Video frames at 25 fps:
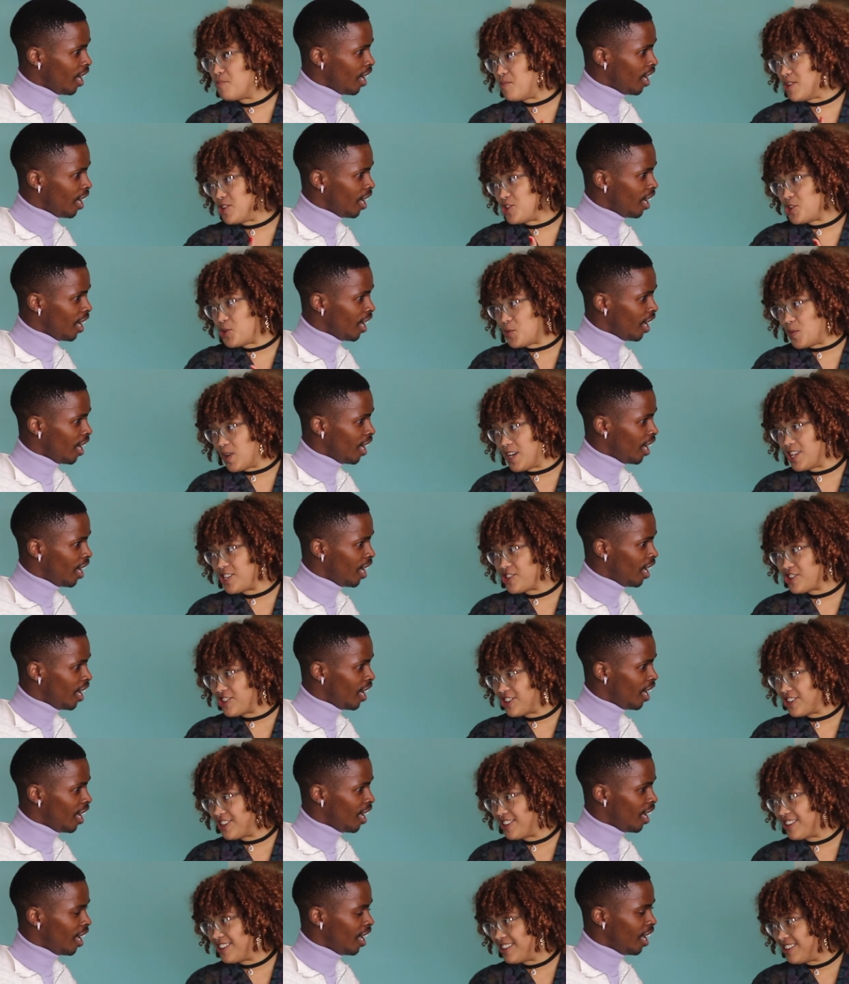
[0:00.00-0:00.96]
Speaker 1: bitchy witch.
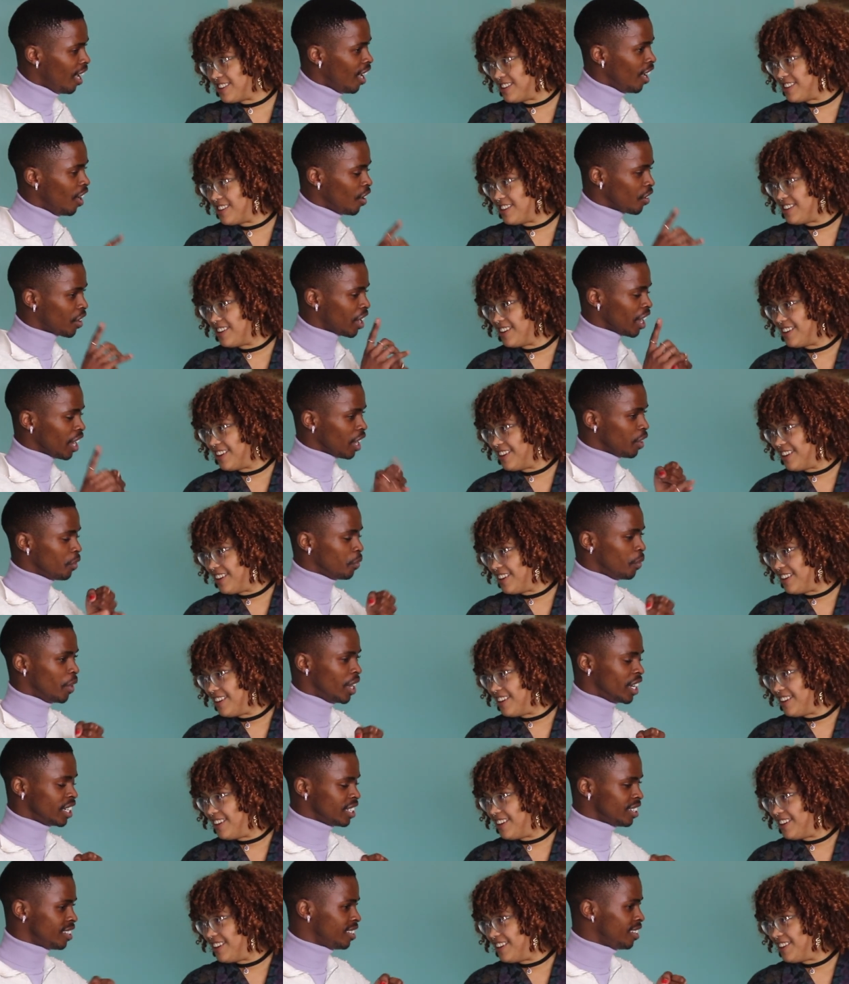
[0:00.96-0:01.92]
Speaker 2: Okay,
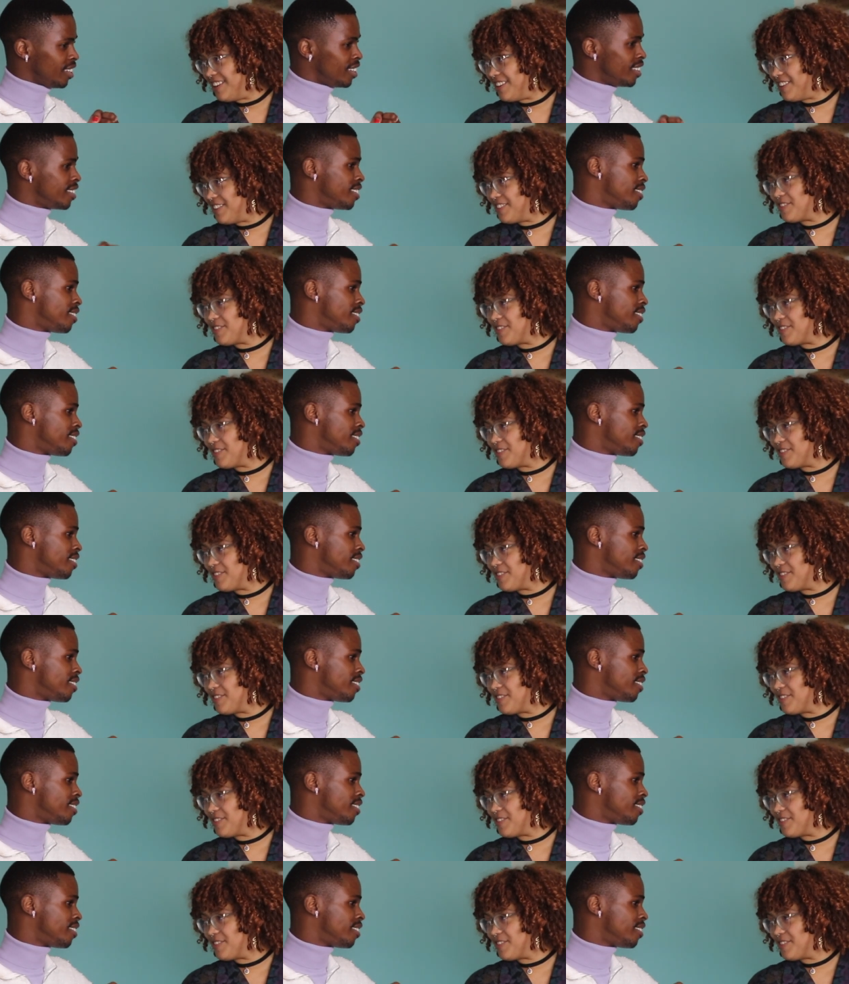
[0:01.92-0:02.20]
one.